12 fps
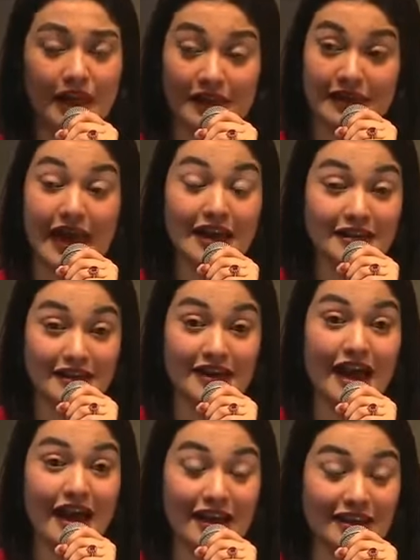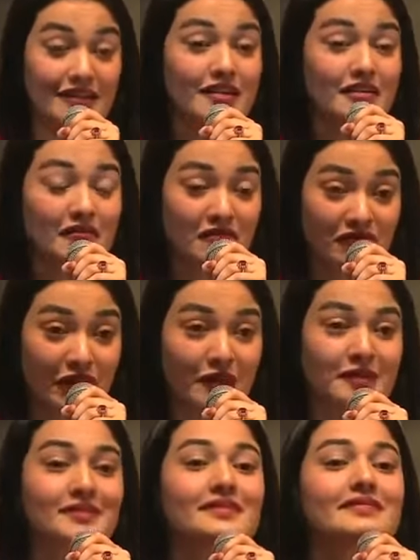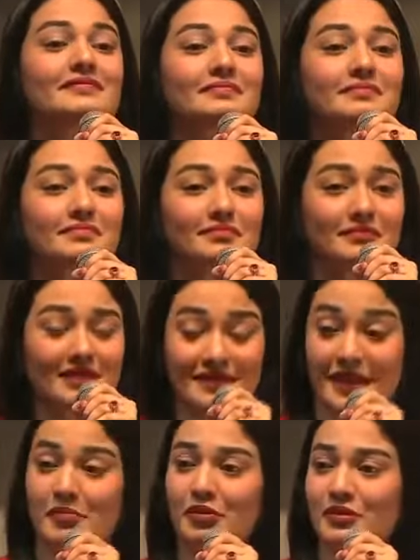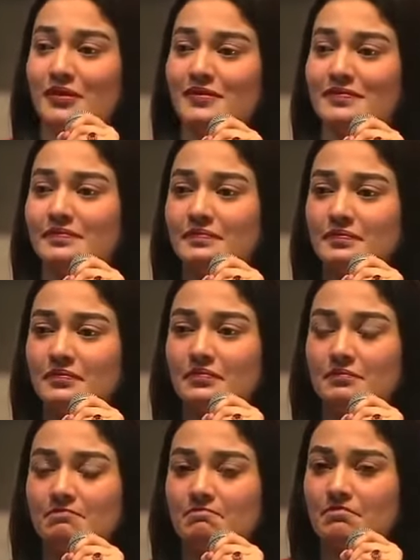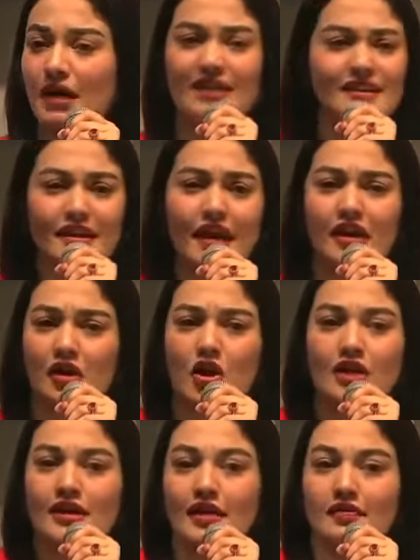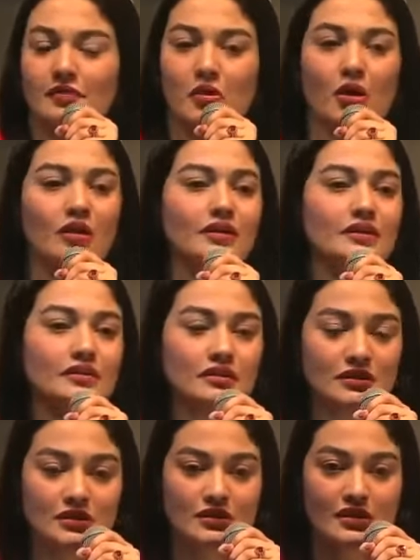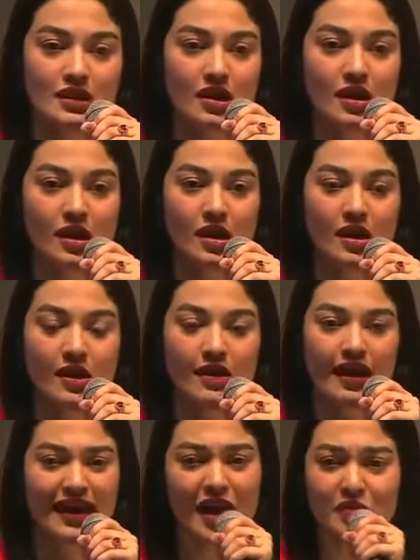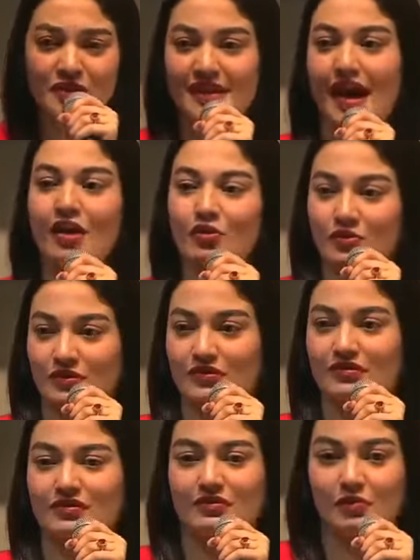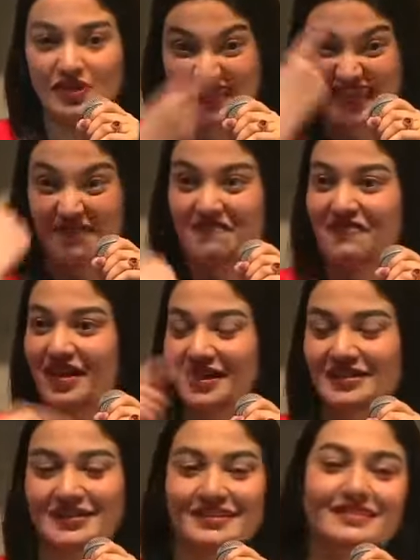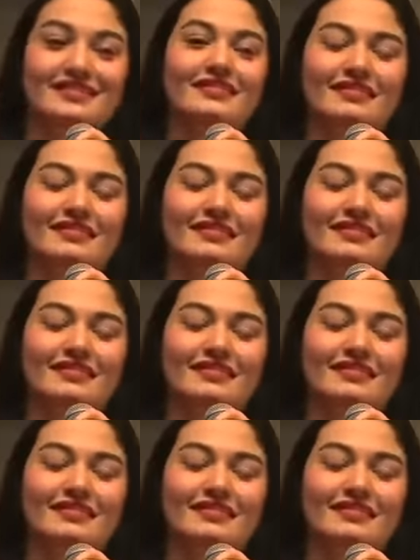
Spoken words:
And that day I felt disabled. I said, "I cannot kick the ball." And I was down with the same face.